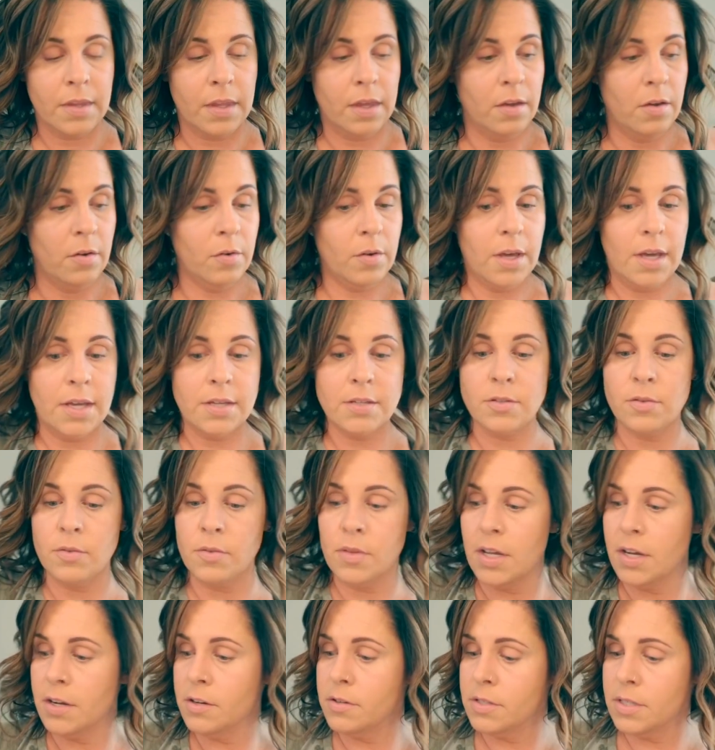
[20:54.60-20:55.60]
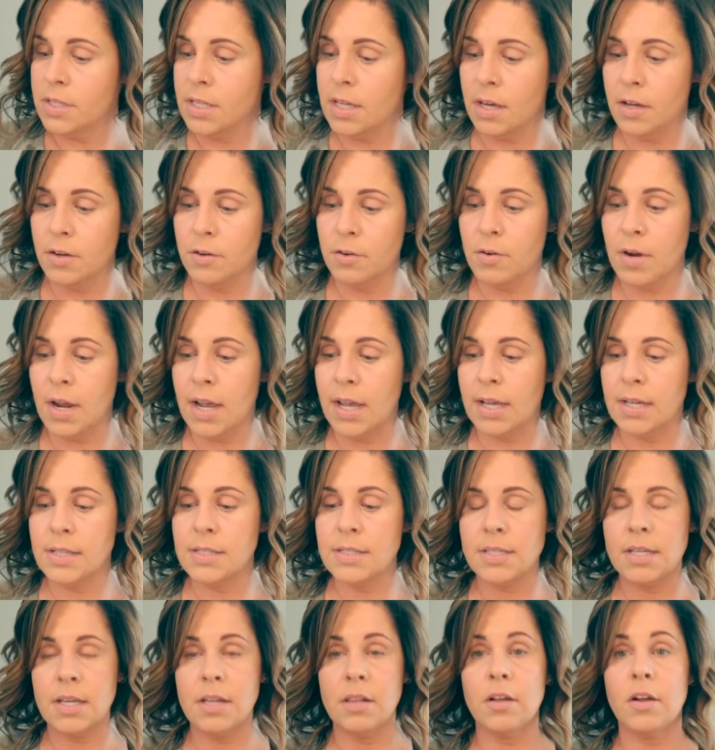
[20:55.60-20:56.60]
Okay, so there's the under eye
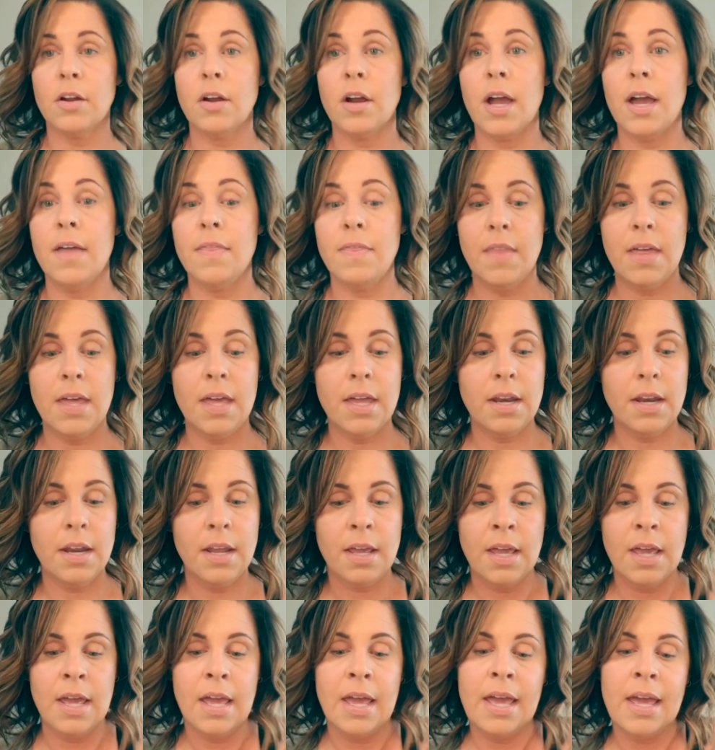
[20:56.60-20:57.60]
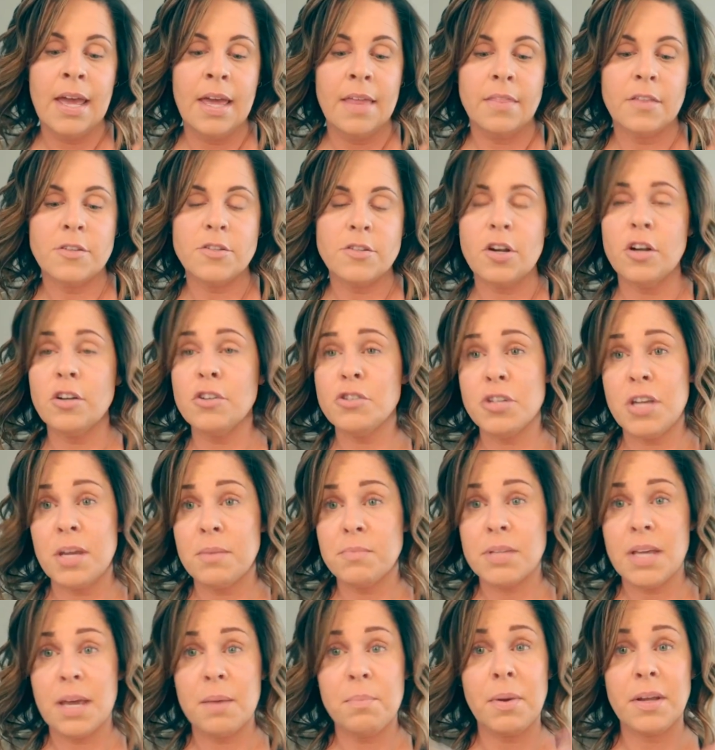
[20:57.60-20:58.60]
concealer. And then the Tarte Shape
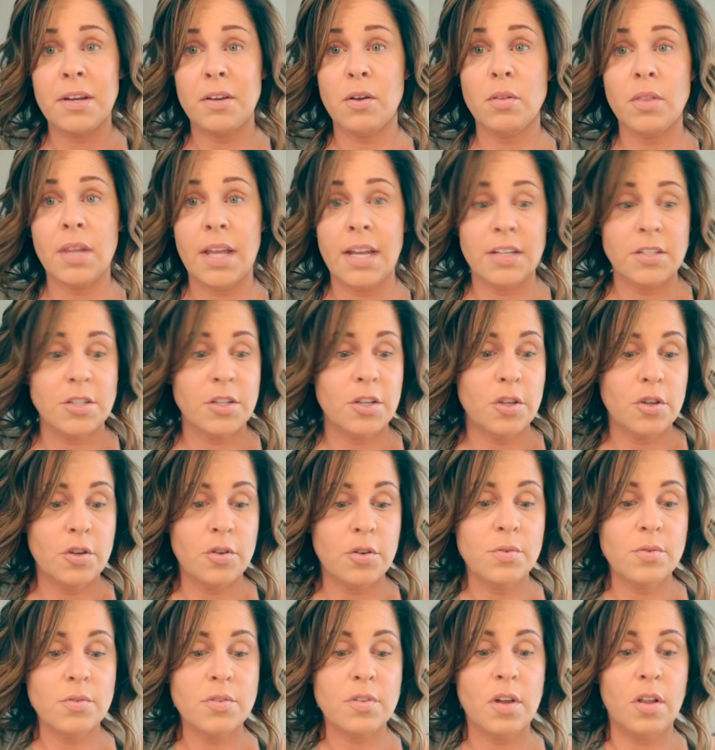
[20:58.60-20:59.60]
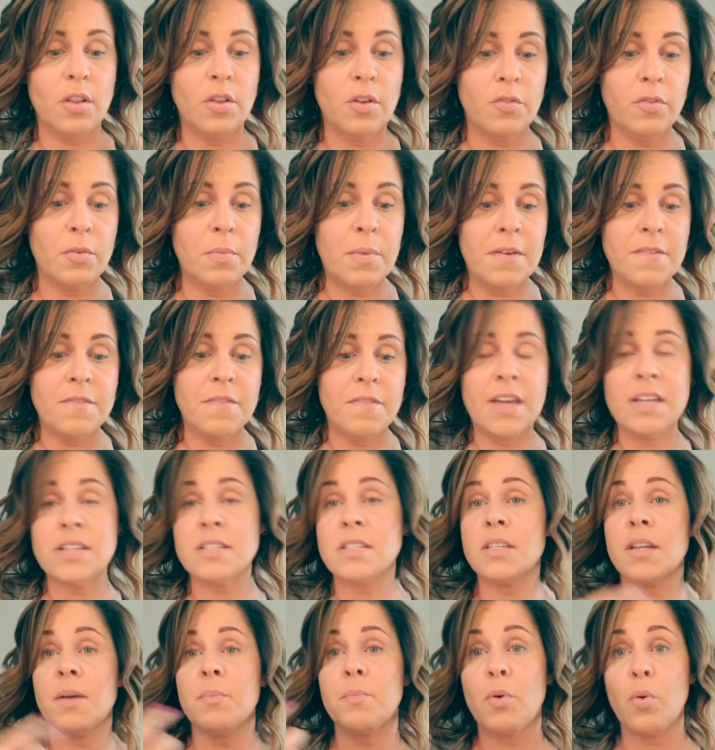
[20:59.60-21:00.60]
Tape I don't like to use all over my
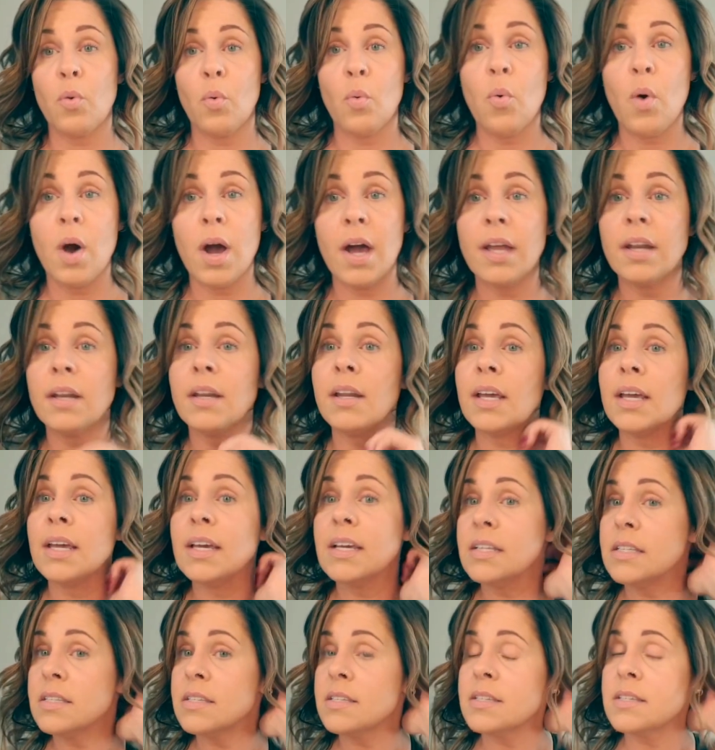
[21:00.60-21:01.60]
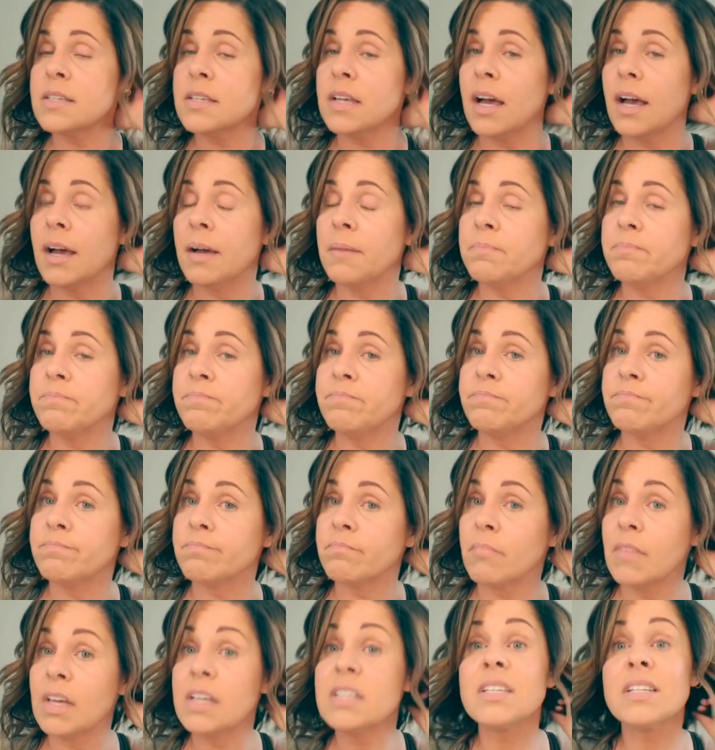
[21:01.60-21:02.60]
face. Number one, it's
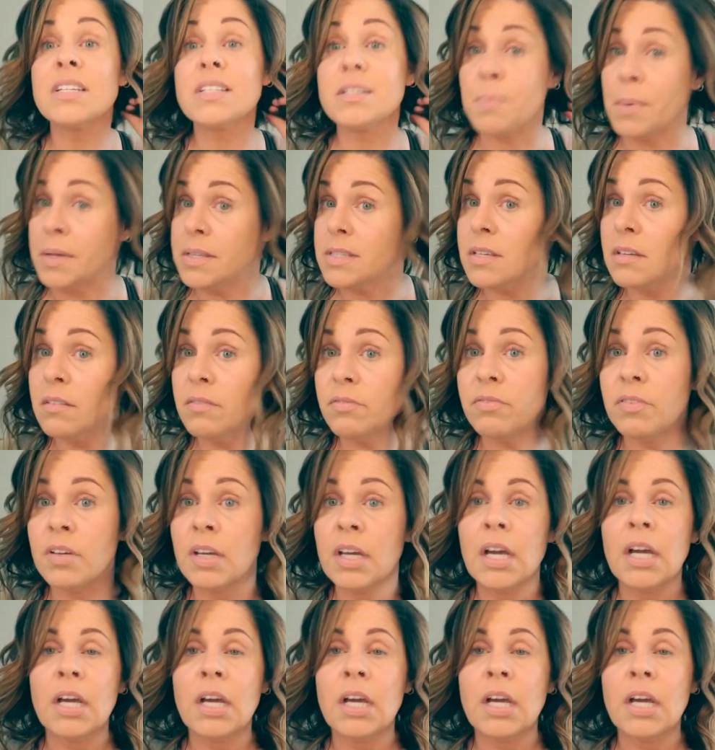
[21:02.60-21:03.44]
um, it's expensive.